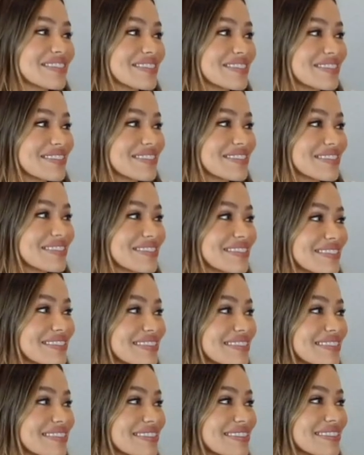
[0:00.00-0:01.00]

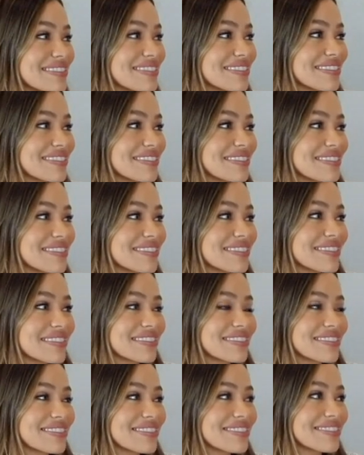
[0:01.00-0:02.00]

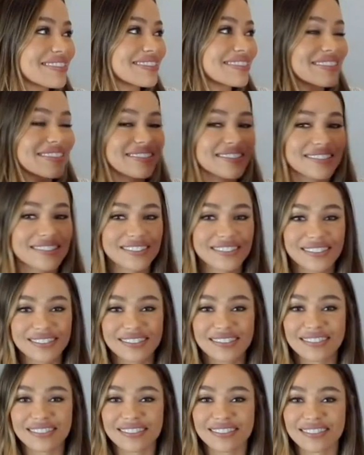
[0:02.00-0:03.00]

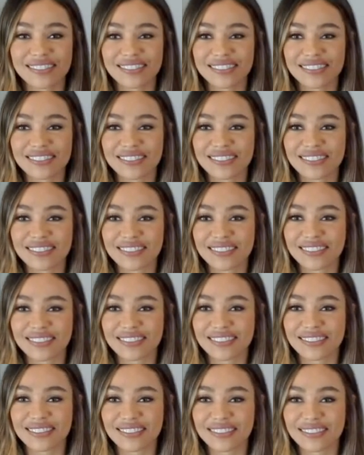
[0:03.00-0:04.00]

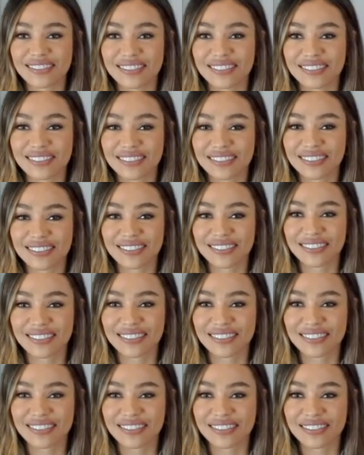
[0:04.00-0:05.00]

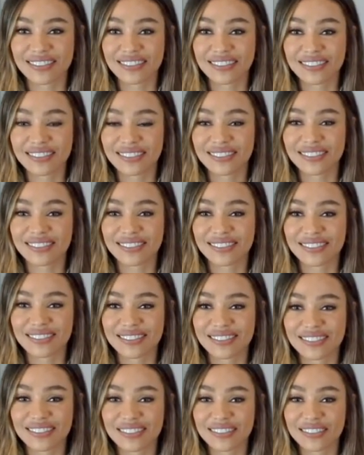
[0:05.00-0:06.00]

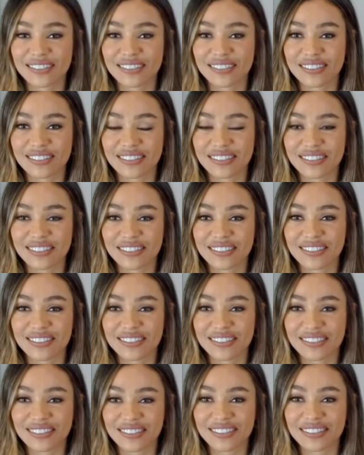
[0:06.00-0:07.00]

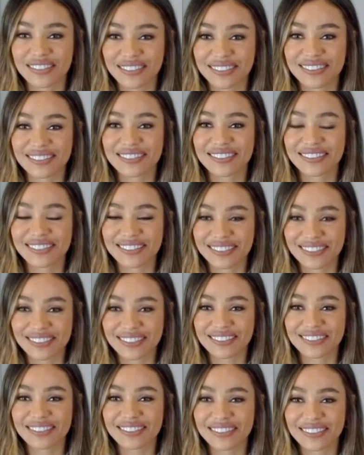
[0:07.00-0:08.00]
(silent)